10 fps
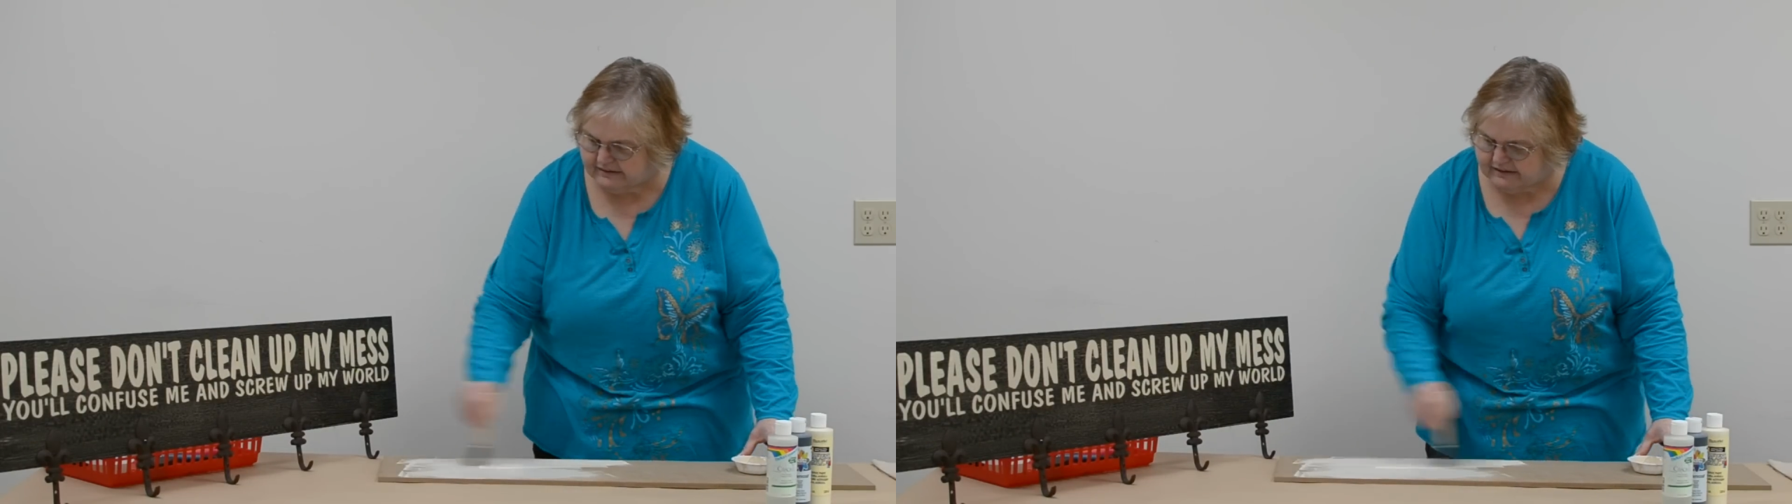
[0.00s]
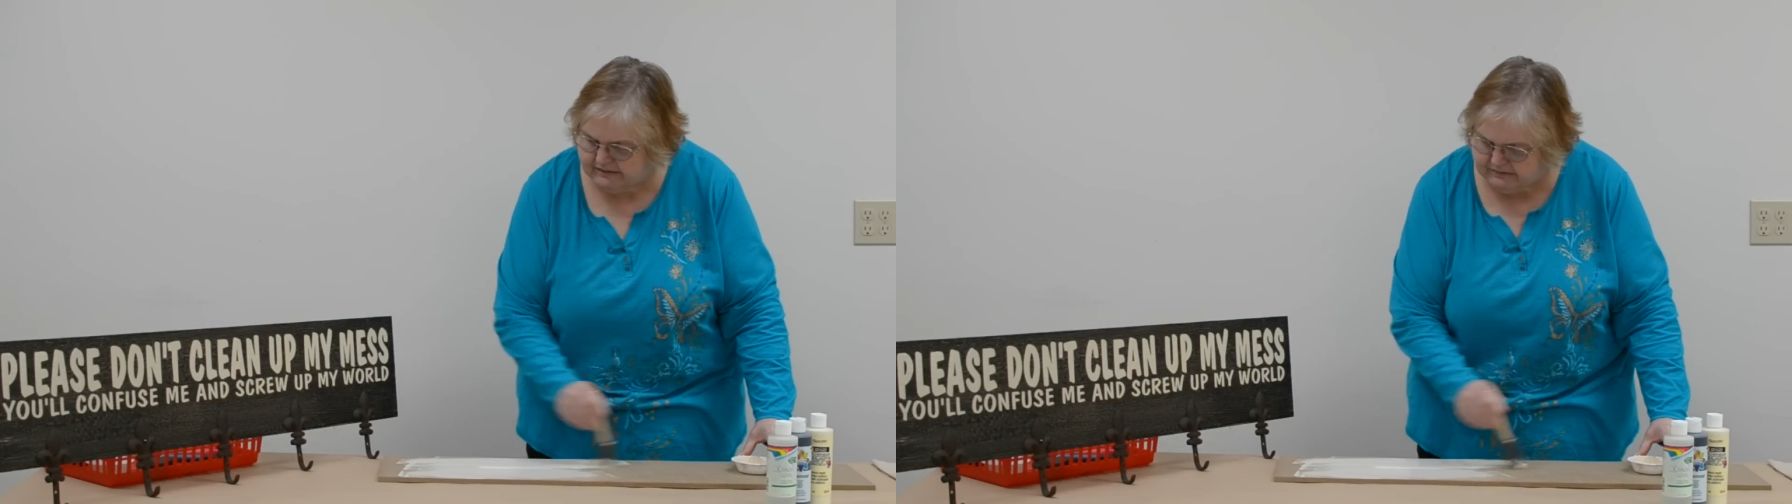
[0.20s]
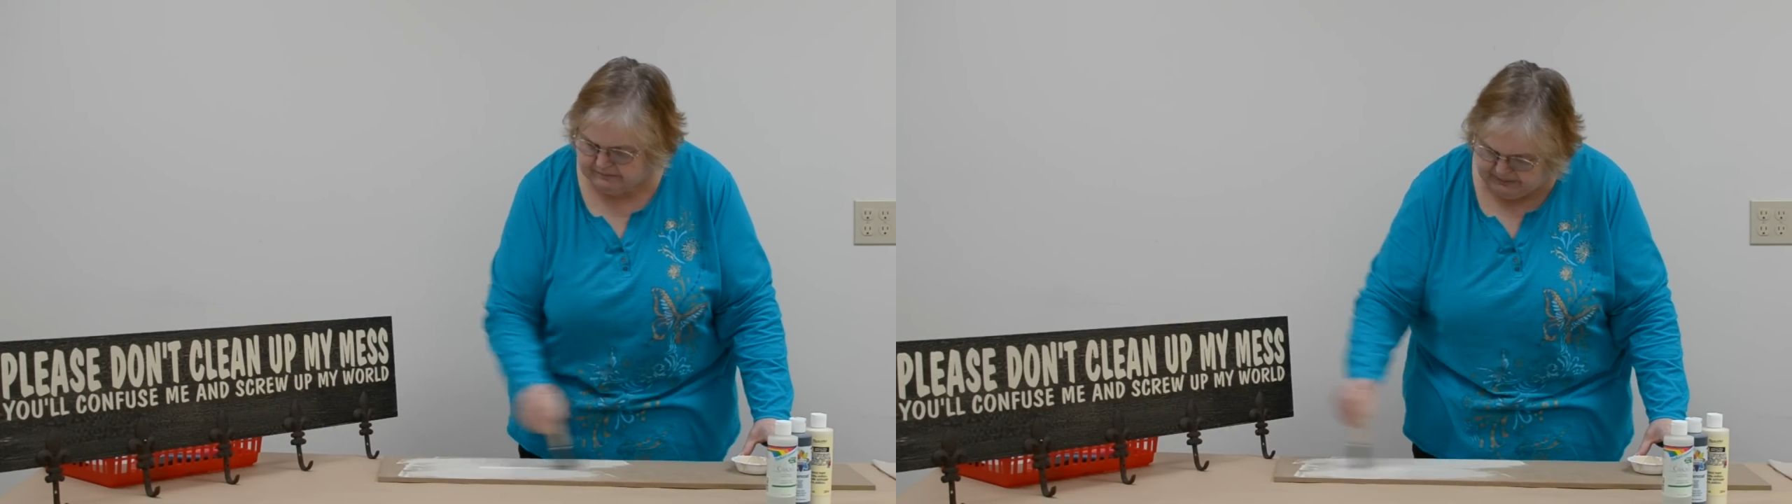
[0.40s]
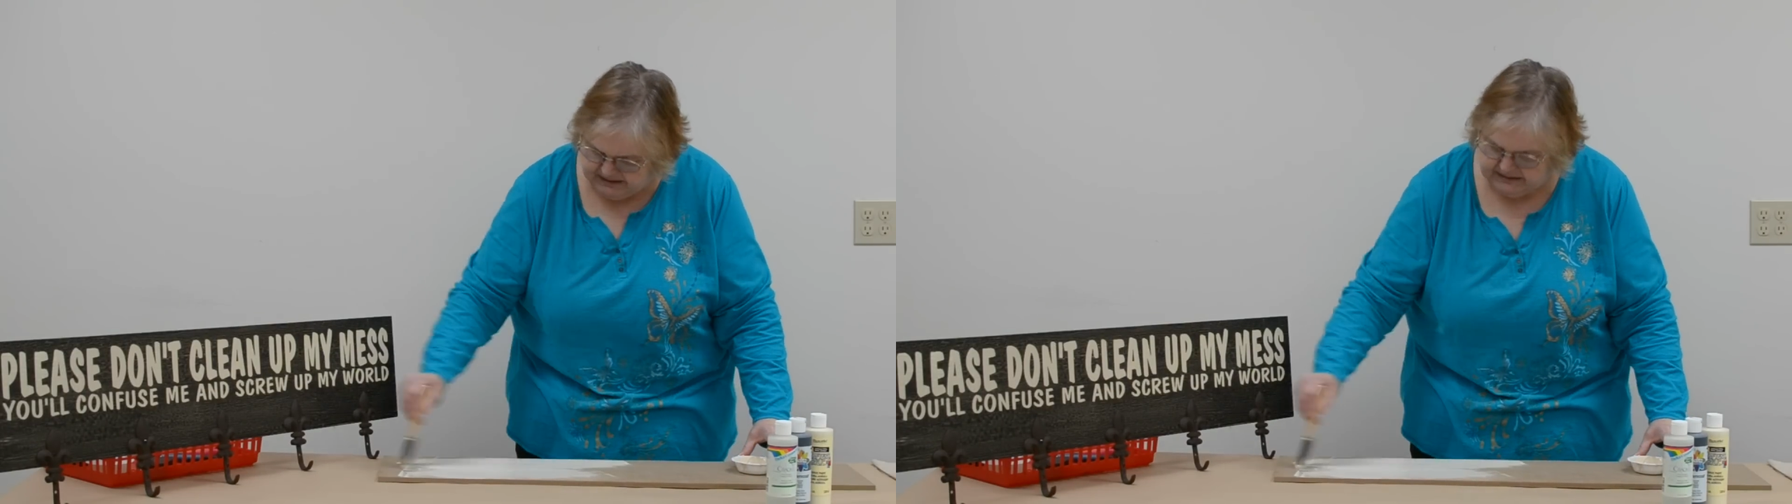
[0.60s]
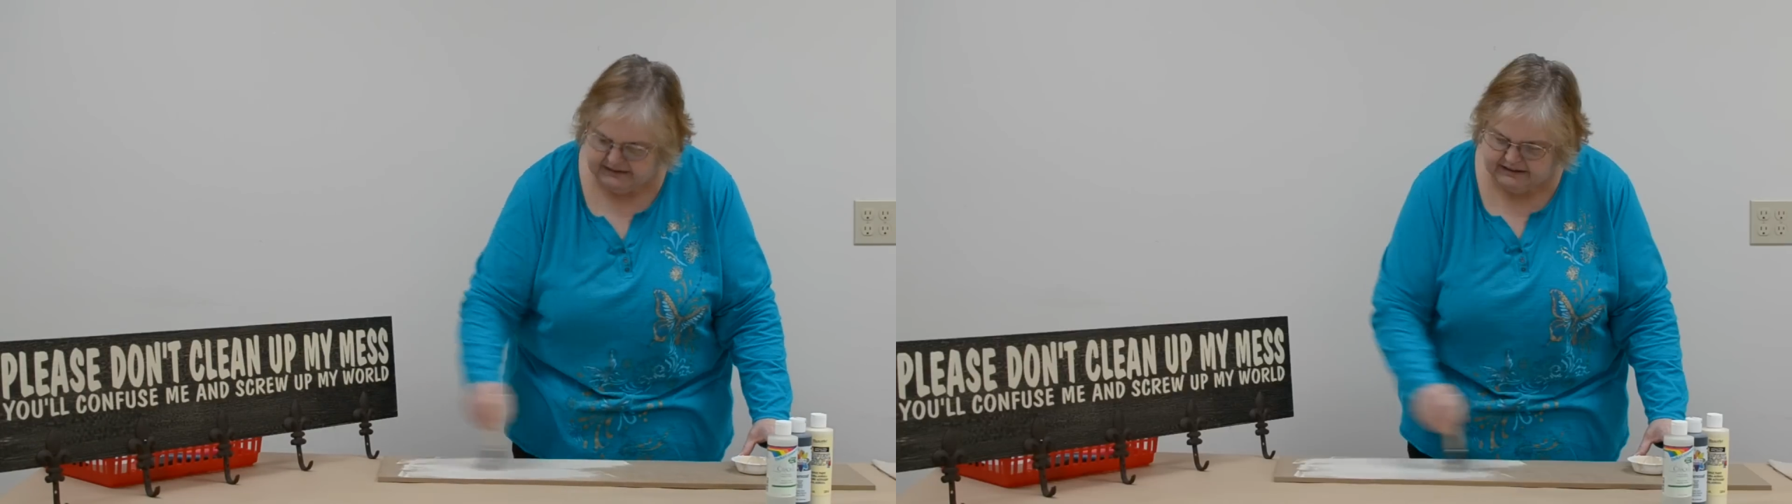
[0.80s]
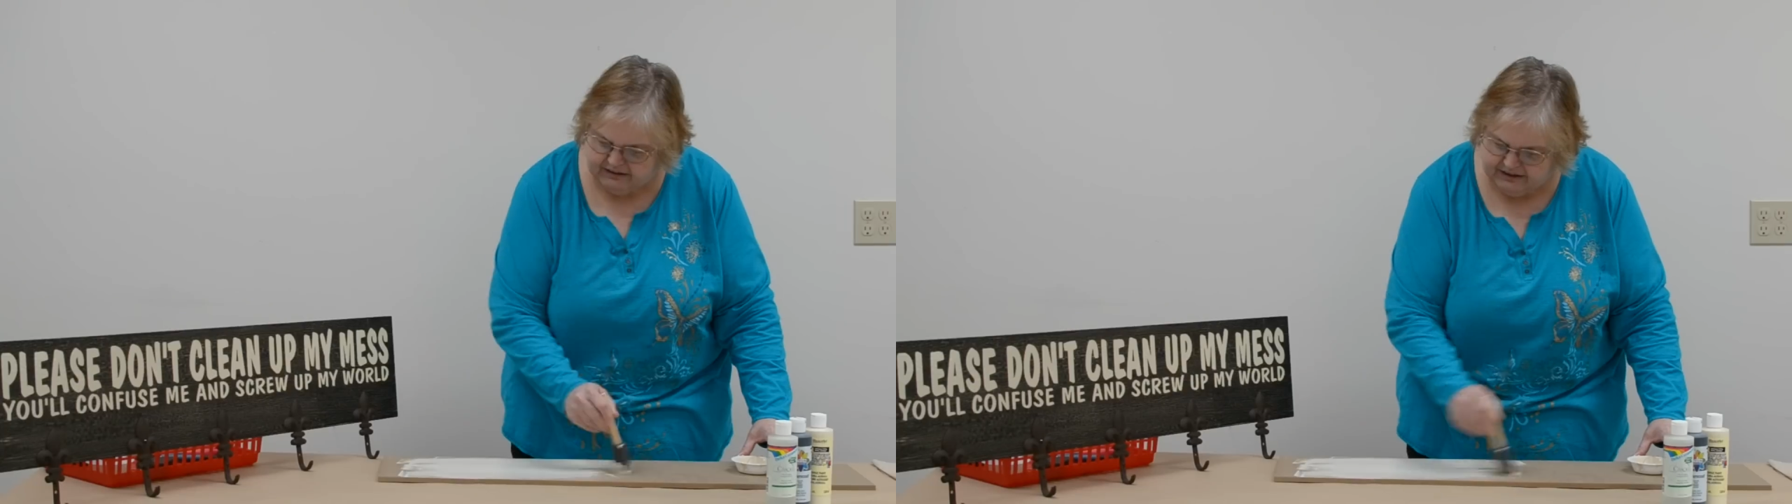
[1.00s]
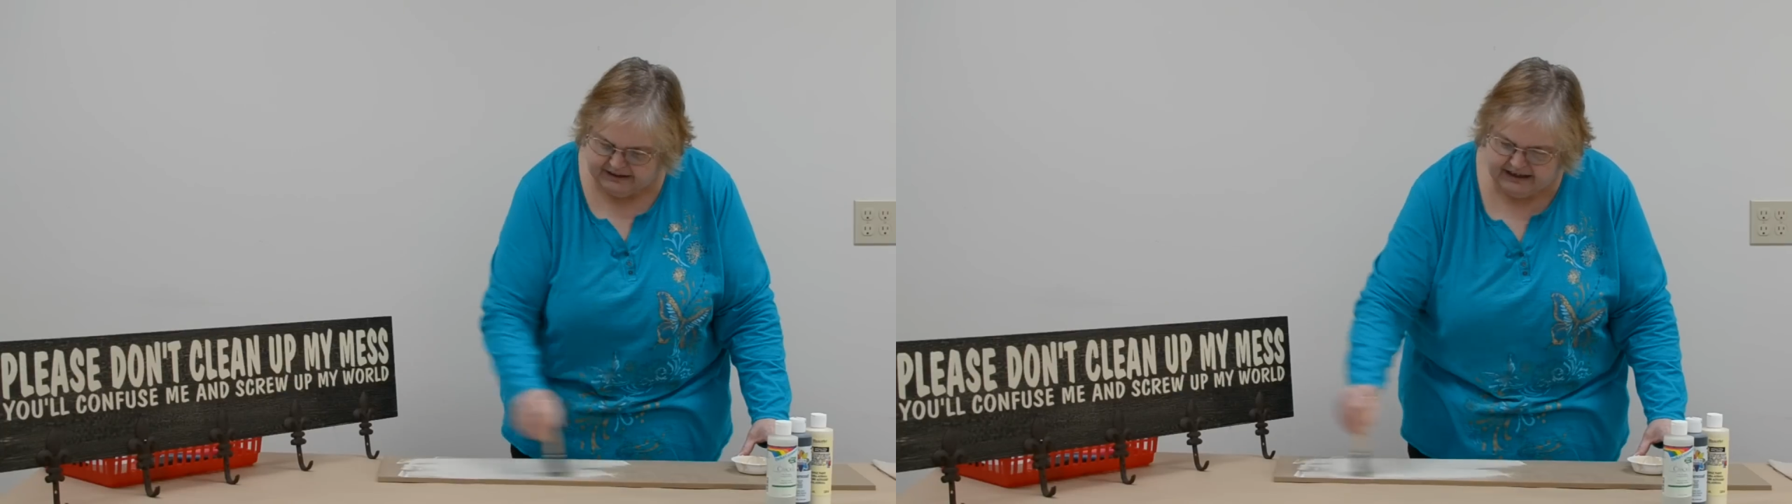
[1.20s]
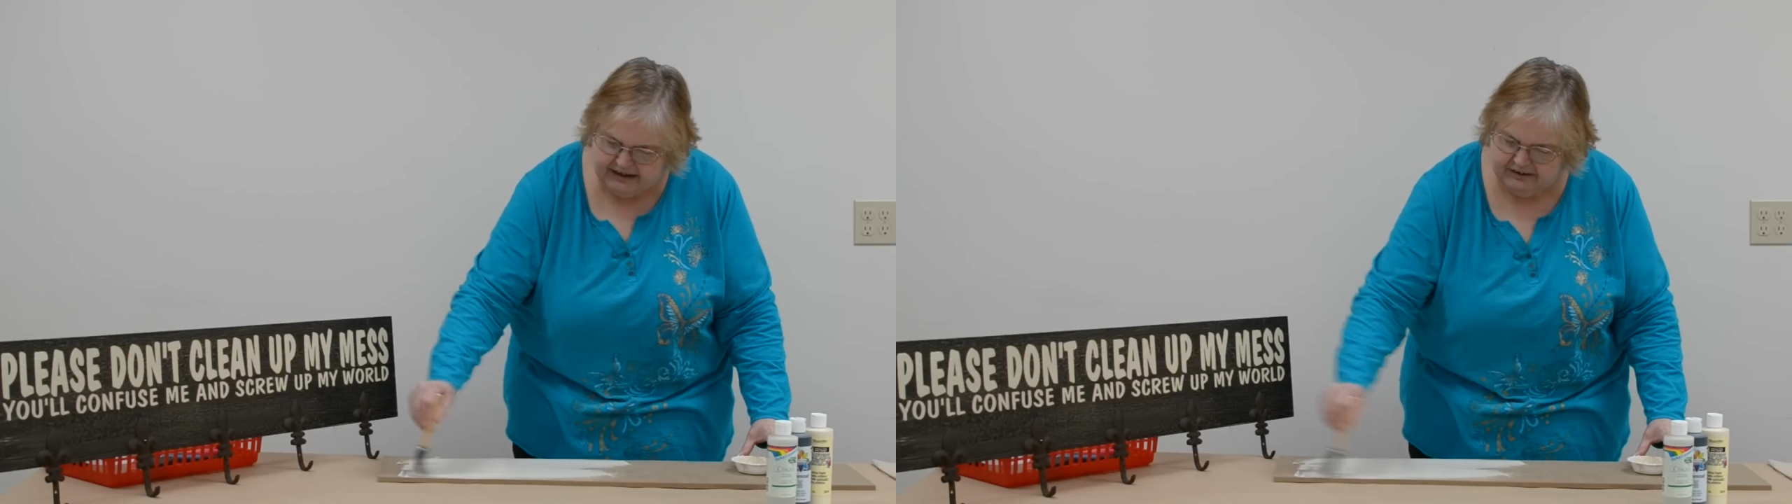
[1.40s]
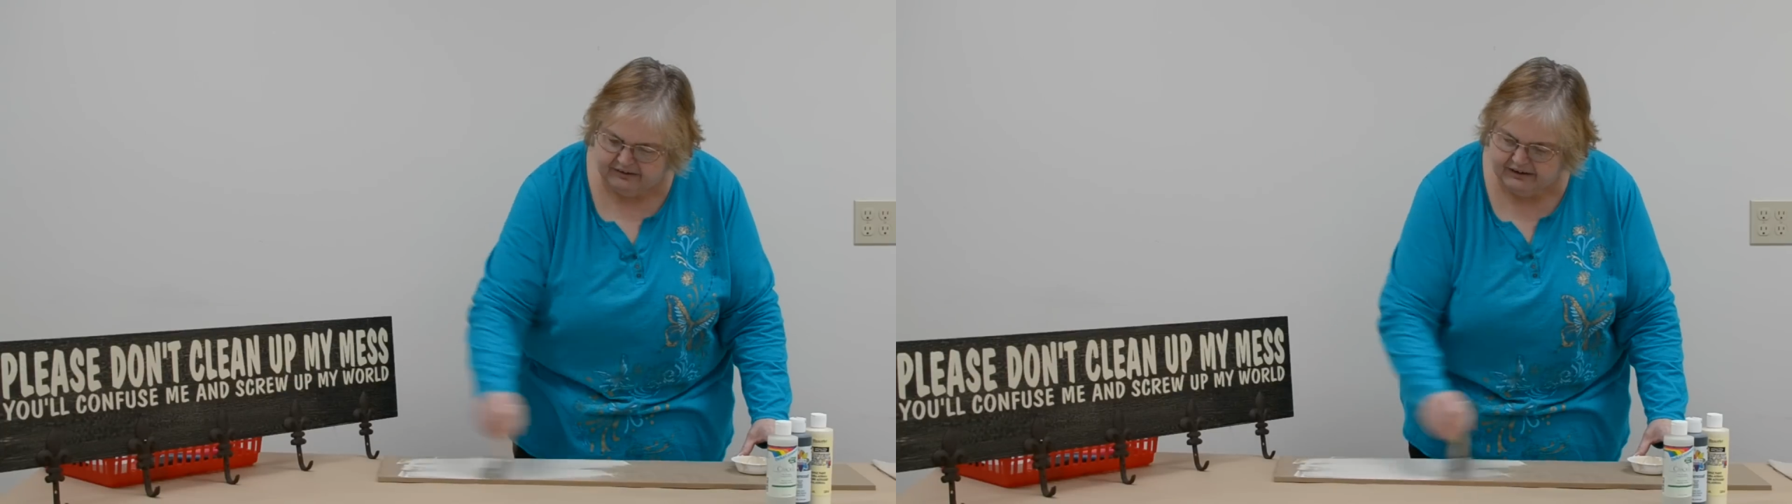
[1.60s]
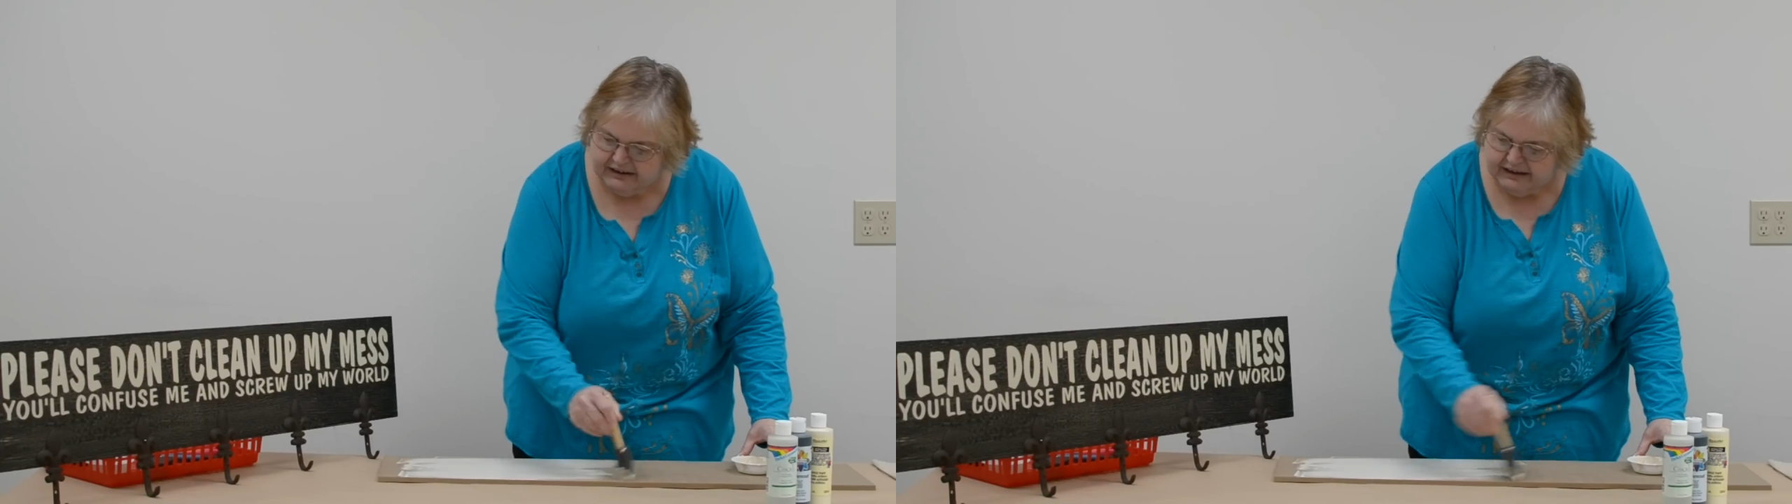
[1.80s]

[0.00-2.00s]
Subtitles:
Depending on how